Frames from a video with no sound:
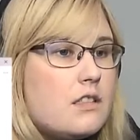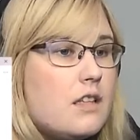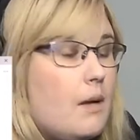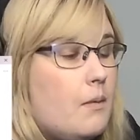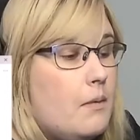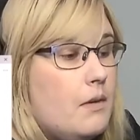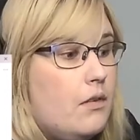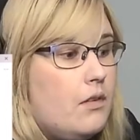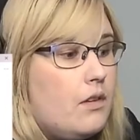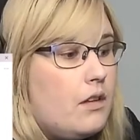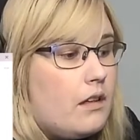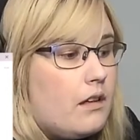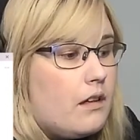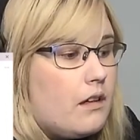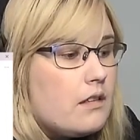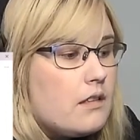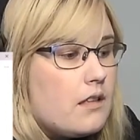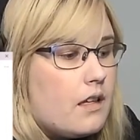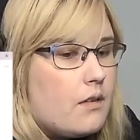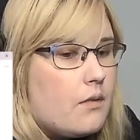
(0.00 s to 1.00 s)
I mean, he really
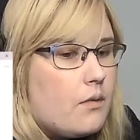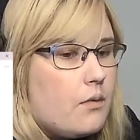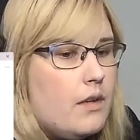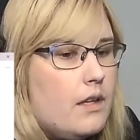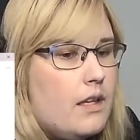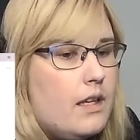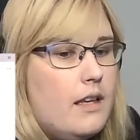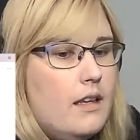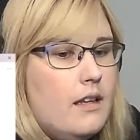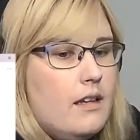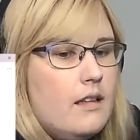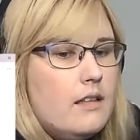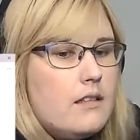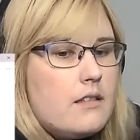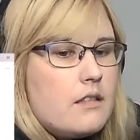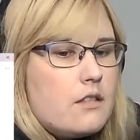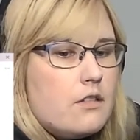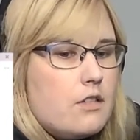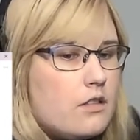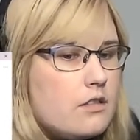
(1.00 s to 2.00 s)
does. Like, he needs the
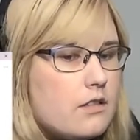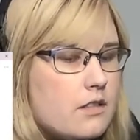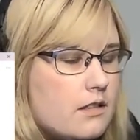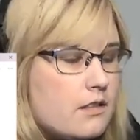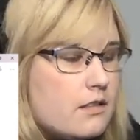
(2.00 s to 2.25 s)
justice.